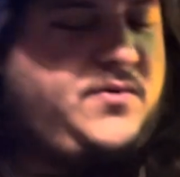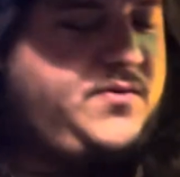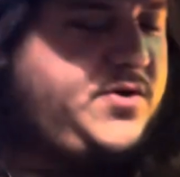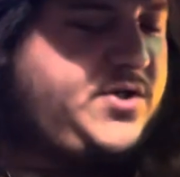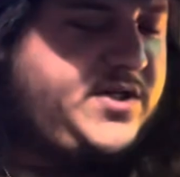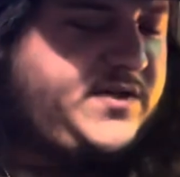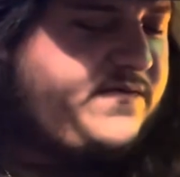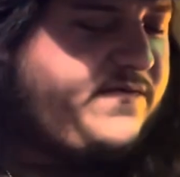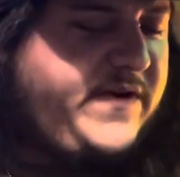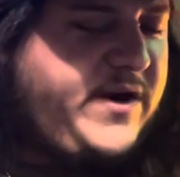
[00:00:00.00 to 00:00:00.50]

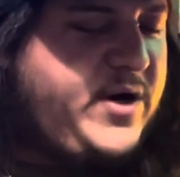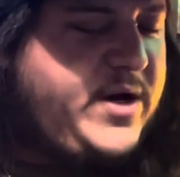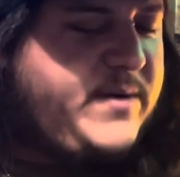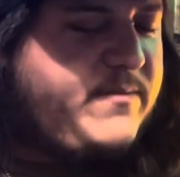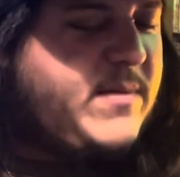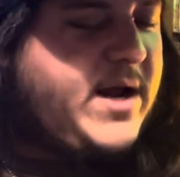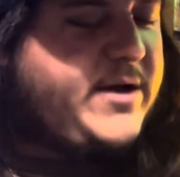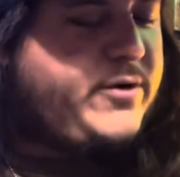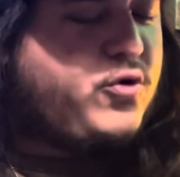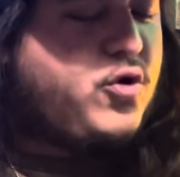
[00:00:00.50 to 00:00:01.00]
just very
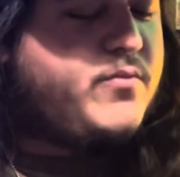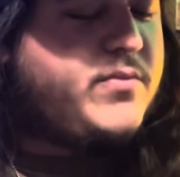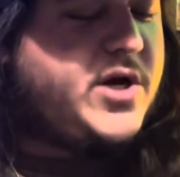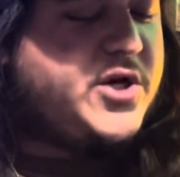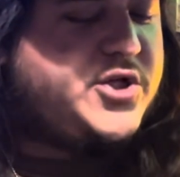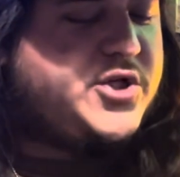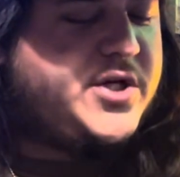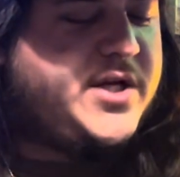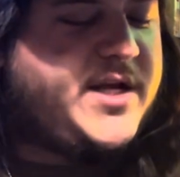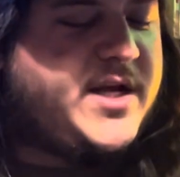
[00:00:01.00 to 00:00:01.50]

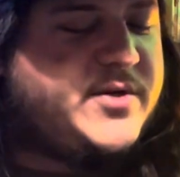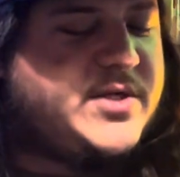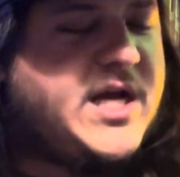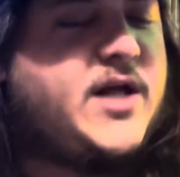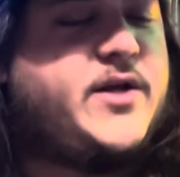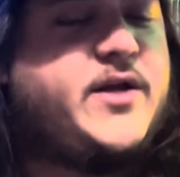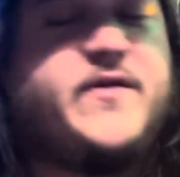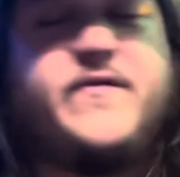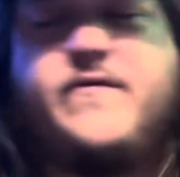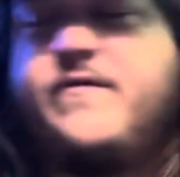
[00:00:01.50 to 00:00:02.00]
micro-budgety
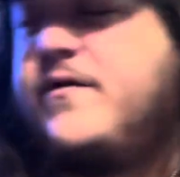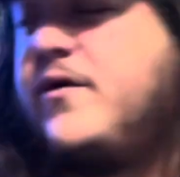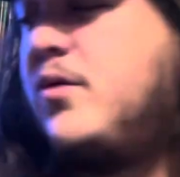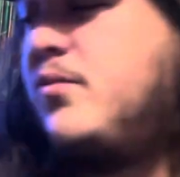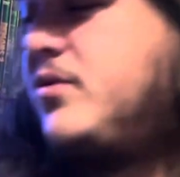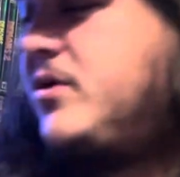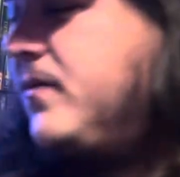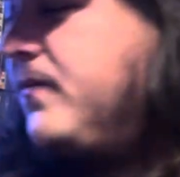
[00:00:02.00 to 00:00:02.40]
Italian films.